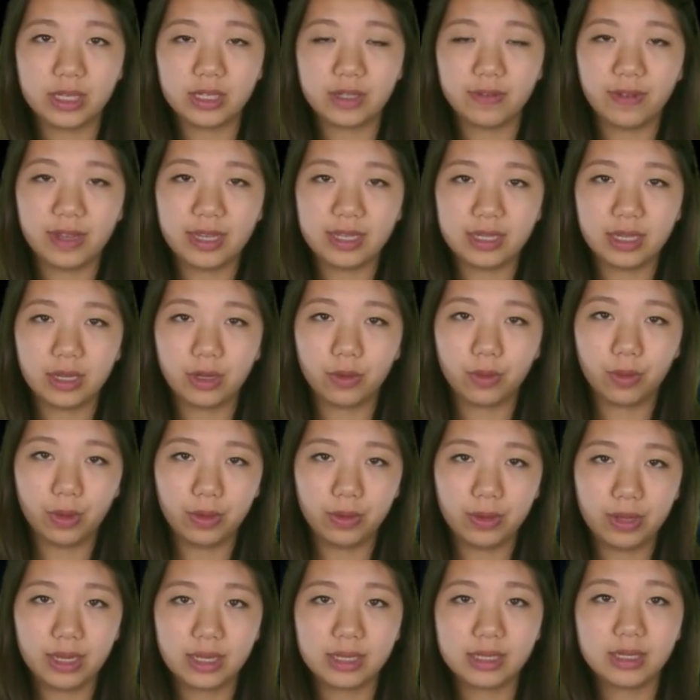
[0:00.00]
is facing,
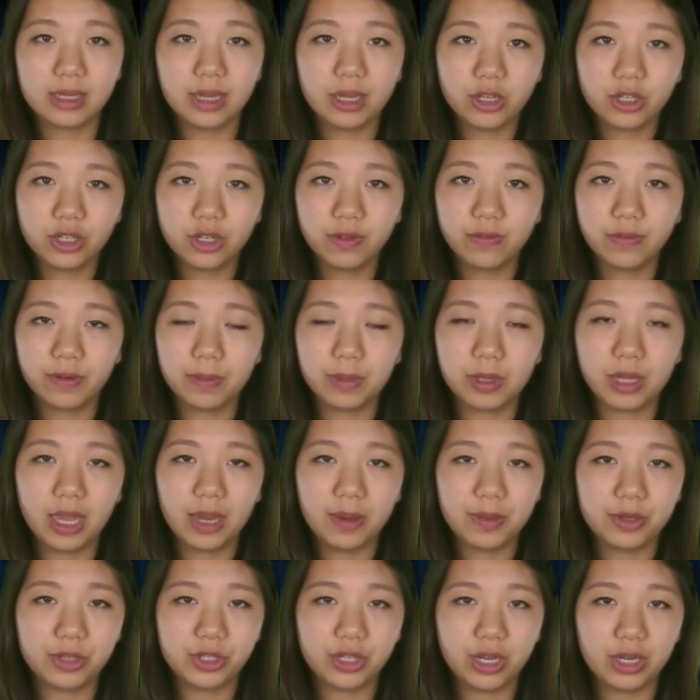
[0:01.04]
quote, "extinction from
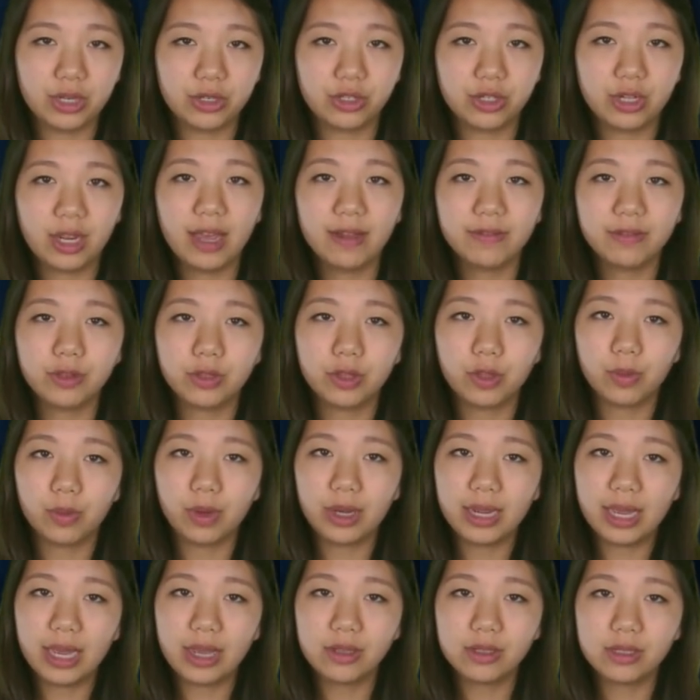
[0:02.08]
climate change" after the
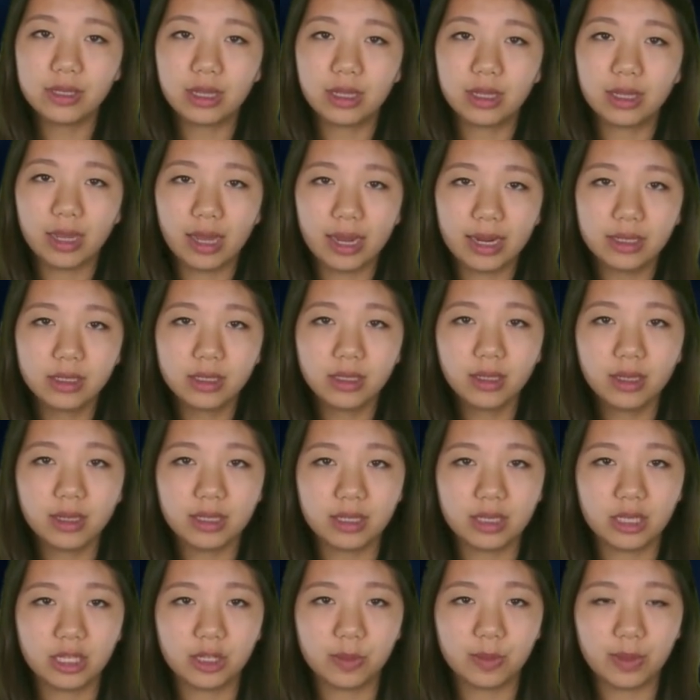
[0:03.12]
White House declined to list
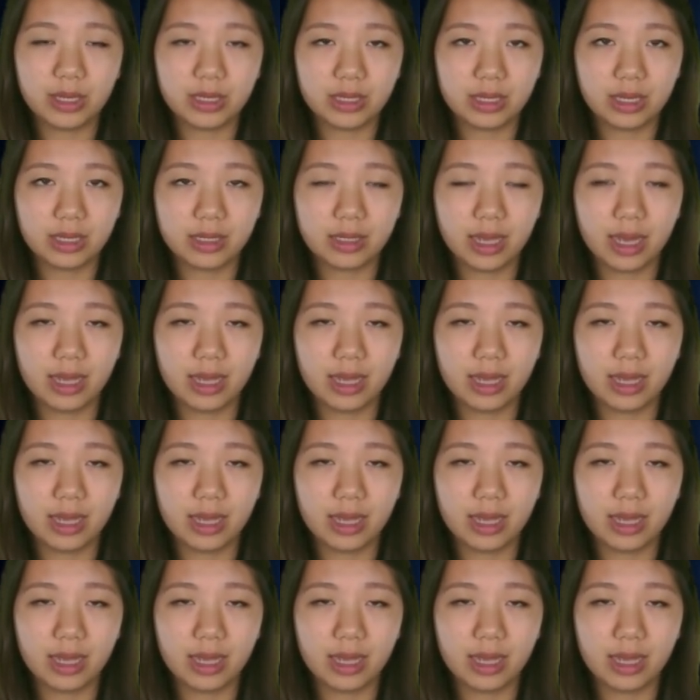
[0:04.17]
the species